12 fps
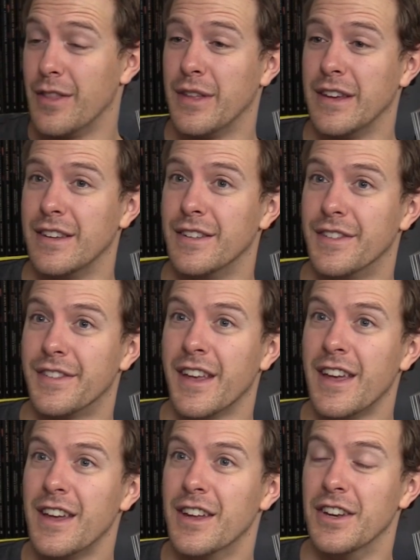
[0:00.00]
these
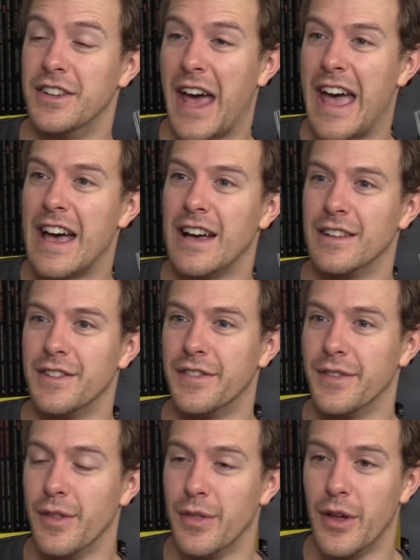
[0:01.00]

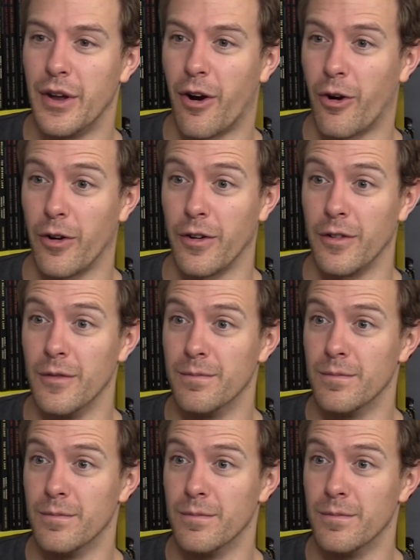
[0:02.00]
dads that are